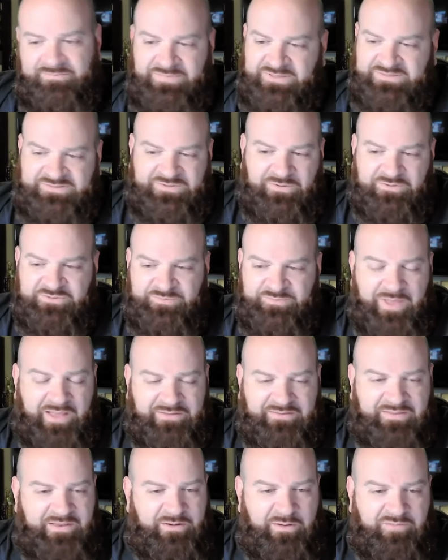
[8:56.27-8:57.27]
this goes
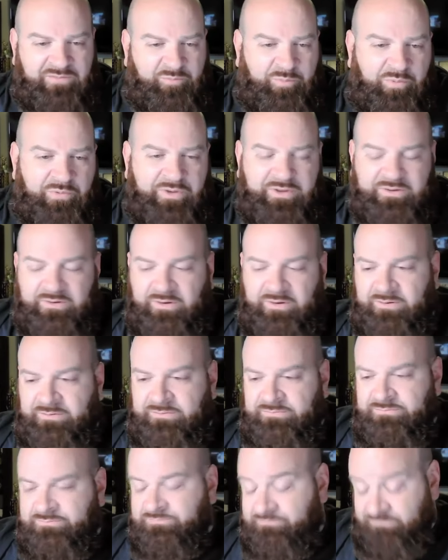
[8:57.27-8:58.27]
back to they don't have a point guard.
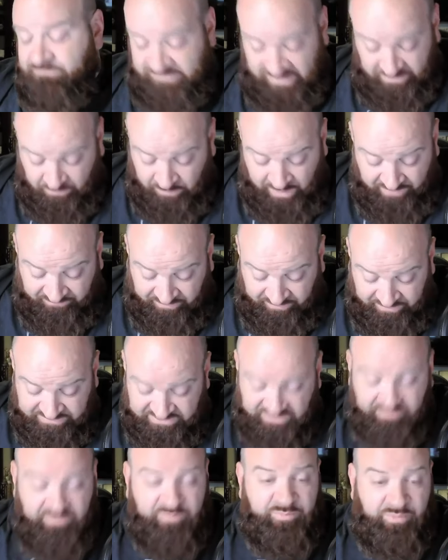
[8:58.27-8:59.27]
They don't have a
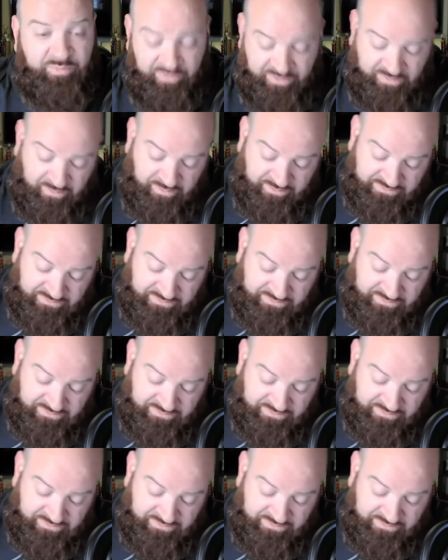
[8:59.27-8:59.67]
legitimate point